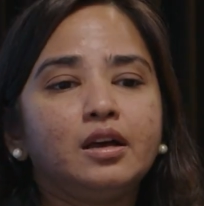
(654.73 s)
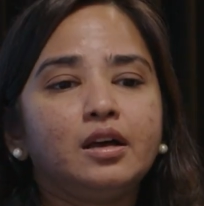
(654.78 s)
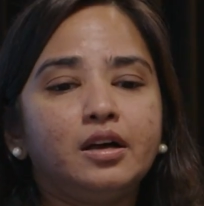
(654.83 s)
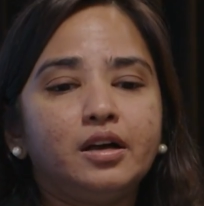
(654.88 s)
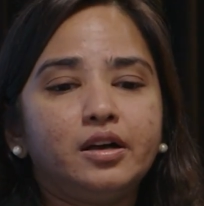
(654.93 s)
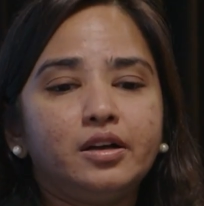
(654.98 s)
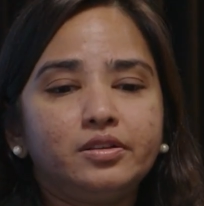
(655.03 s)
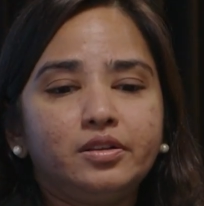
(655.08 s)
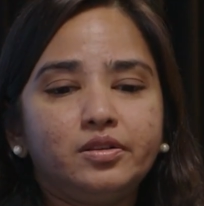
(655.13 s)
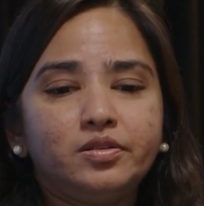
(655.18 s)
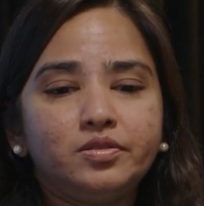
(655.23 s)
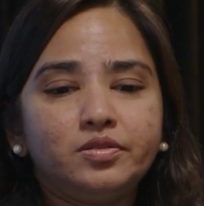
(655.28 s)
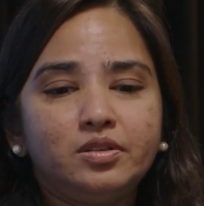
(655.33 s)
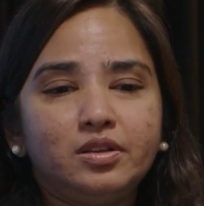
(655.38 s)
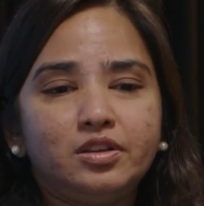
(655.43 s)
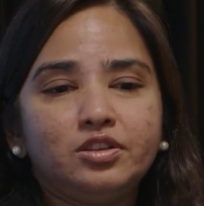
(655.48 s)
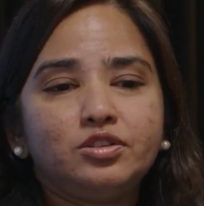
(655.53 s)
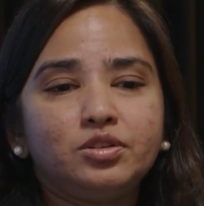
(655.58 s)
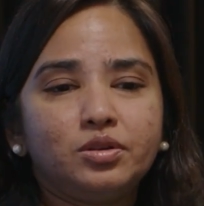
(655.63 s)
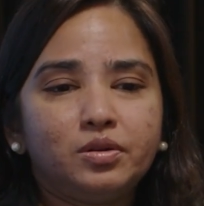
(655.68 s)
uh, there is the
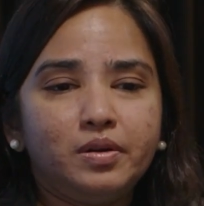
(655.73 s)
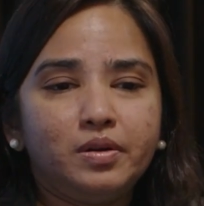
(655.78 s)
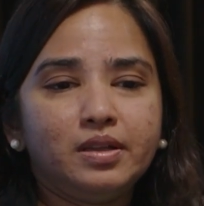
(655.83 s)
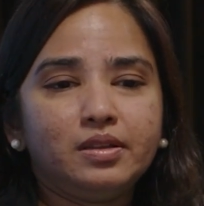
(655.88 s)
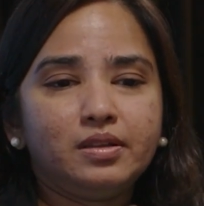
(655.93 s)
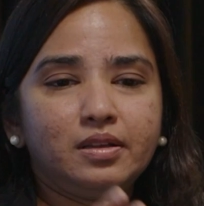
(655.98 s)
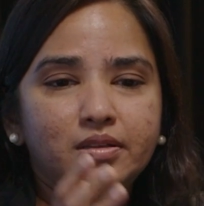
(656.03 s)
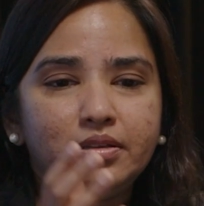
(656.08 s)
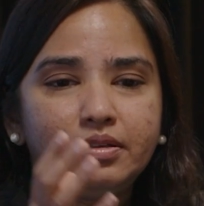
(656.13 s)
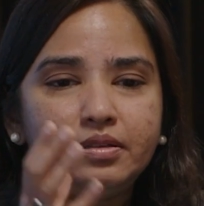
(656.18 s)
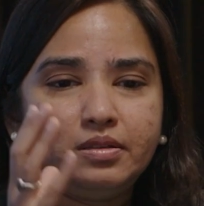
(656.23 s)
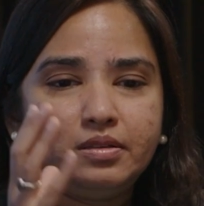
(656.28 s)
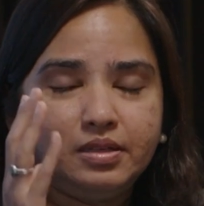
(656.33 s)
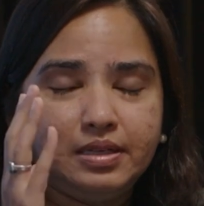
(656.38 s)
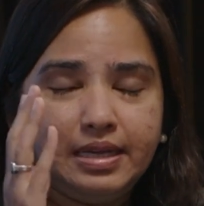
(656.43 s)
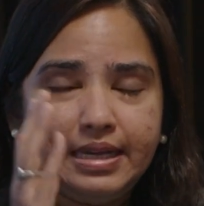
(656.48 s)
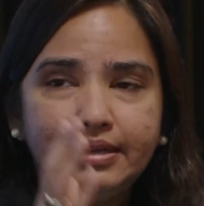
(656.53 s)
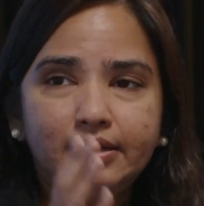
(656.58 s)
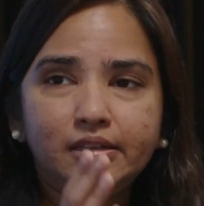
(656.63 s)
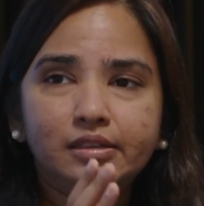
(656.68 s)
ensuring that the
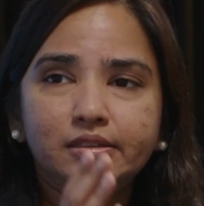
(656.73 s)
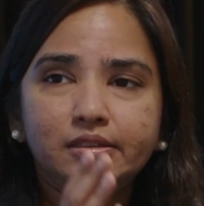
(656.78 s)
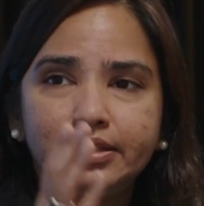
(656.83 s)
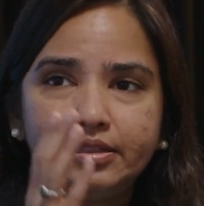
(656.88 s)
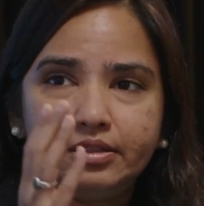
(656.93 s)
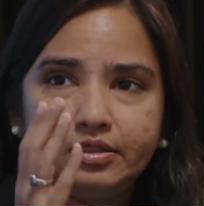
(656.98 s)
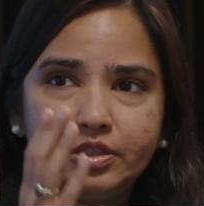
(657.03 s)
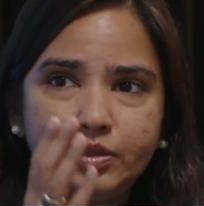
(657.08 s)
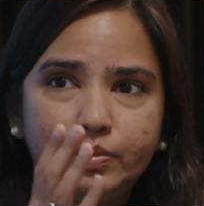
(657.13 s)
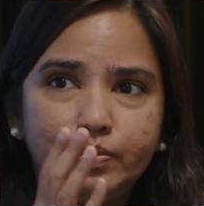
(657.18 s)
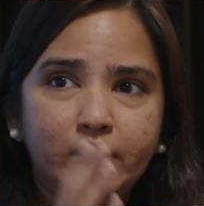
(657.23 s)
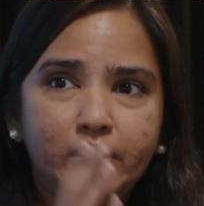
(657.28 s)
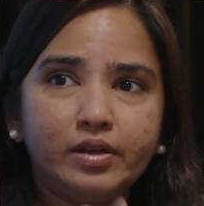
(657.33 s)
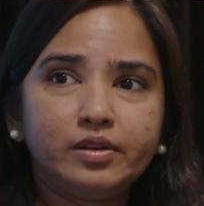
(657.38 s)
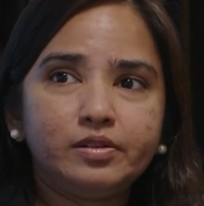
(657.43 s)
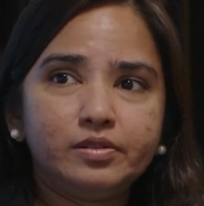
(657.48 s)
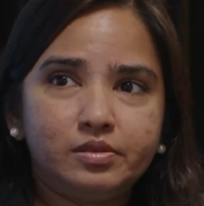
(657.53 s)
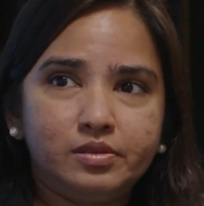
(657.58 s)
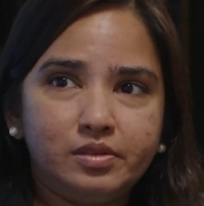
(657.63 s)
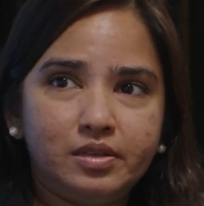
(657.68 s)
data that this
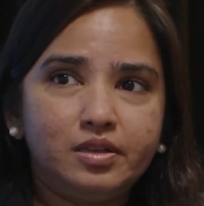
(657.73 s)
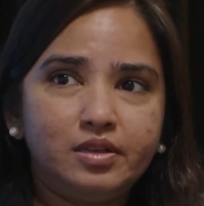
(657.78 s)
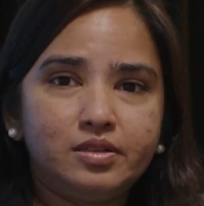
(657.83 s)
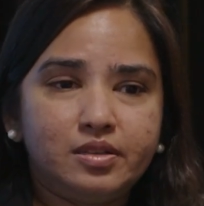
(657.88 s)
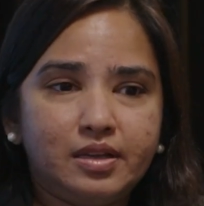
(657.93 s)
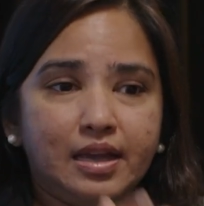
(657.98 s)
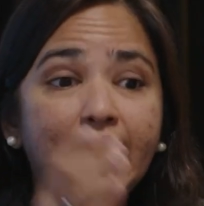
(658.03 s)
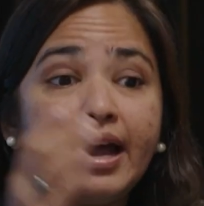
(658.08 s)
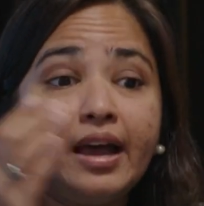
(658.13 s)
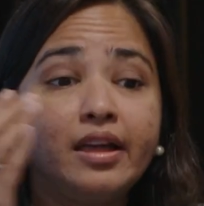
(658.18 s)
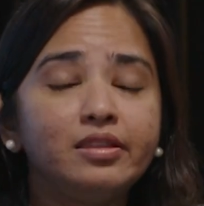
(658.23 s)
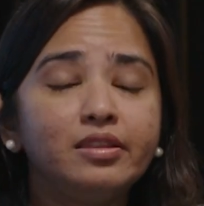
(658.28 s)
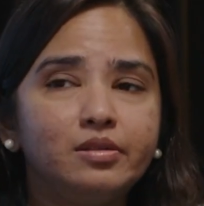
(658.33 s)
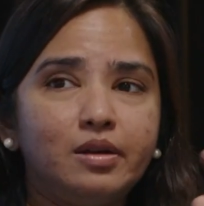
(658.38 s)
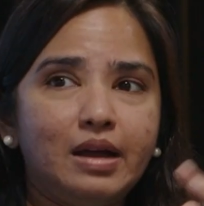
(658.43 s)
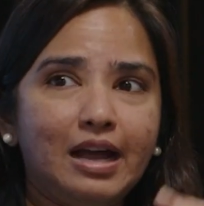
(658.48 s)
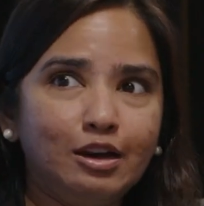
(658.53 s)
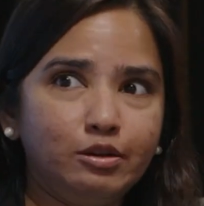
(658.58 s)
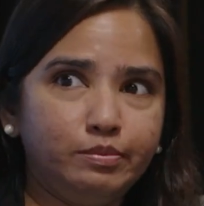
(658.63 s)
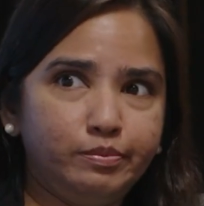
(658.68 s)
model sees and the
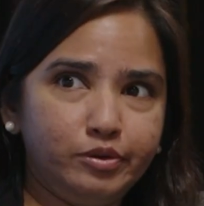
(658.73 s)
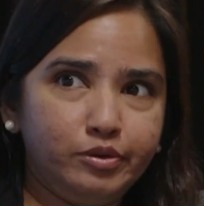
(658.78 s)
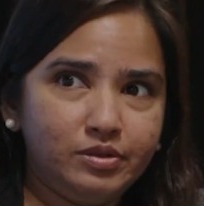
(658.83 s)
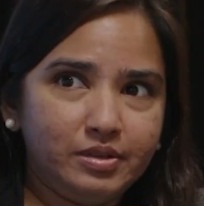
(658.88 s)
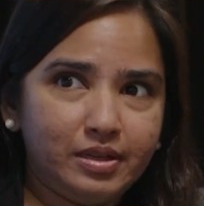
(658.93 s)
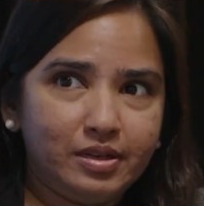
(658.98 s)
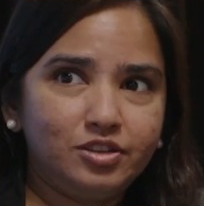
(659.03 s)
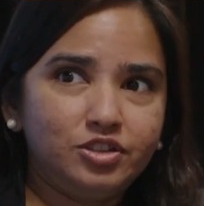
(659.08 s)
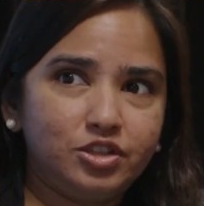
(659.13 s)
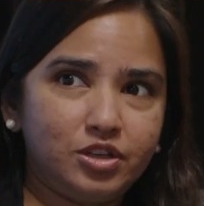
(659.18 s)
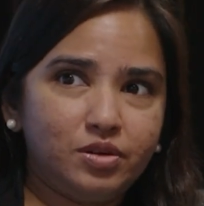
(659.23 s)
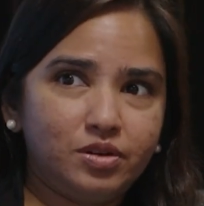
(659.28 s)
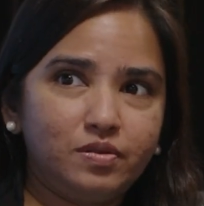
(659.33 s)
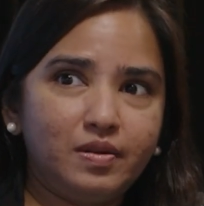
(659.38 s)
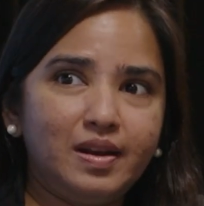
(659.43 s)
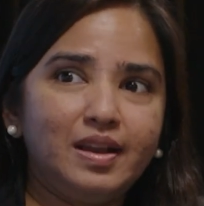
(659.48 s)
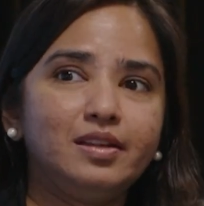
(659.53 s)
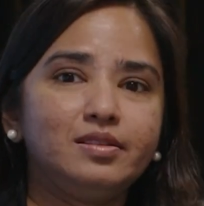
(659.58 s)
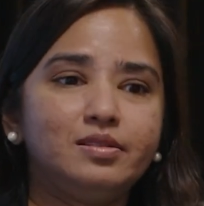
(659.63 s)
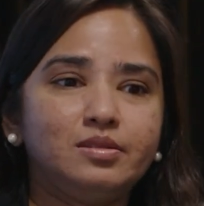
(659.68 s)
outputs that it
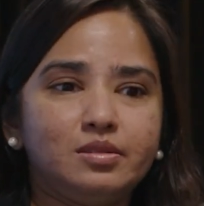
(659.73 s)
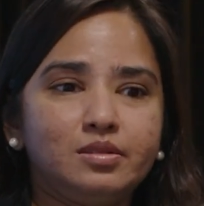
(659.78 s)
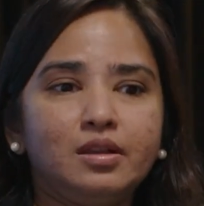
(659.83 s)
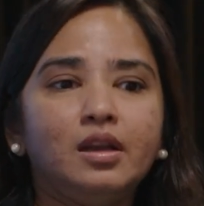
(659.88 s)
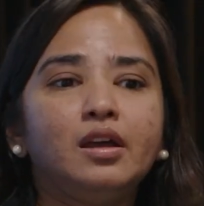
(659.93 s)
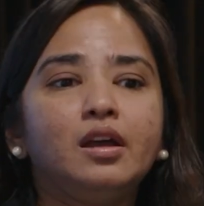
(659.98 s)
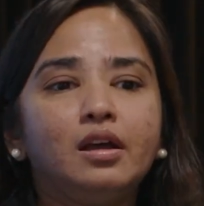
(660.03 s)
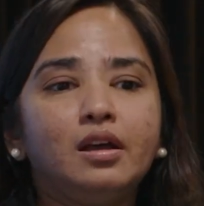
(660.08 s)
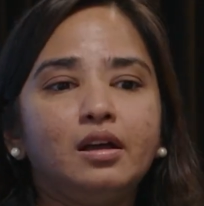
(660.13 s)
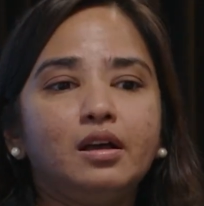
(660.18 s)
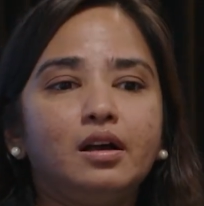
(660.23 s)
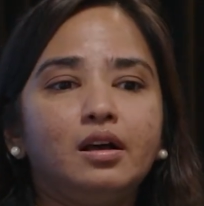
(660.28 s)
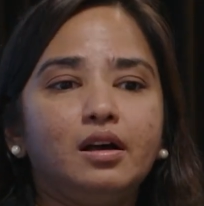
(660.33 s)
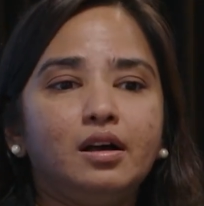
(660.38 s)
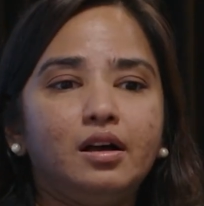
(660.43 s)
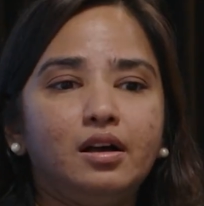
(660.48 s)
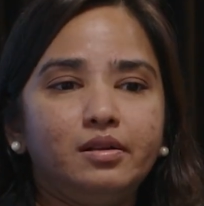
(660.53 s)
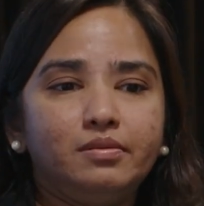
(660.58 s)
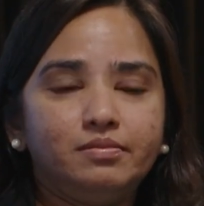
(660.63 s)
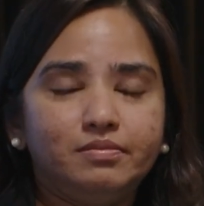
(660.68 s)
generates
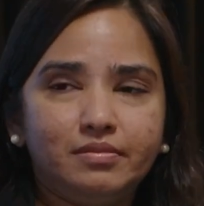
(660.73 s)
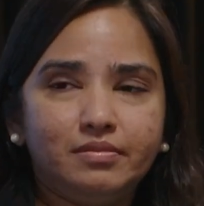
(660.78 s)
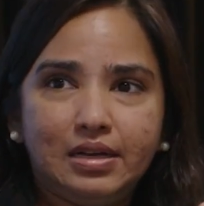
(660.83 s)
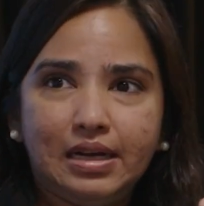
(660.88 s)
um,